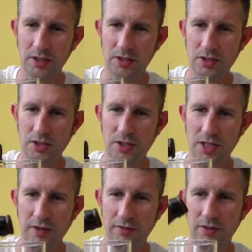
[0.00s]
it's nice to
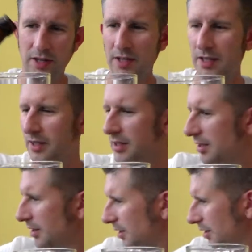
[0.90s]
give
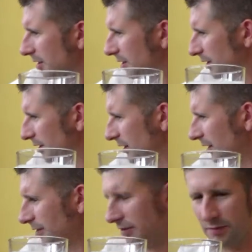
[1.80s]

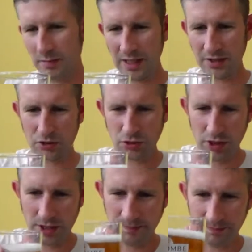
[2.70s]
different beers a
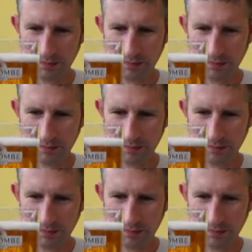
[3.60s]
try.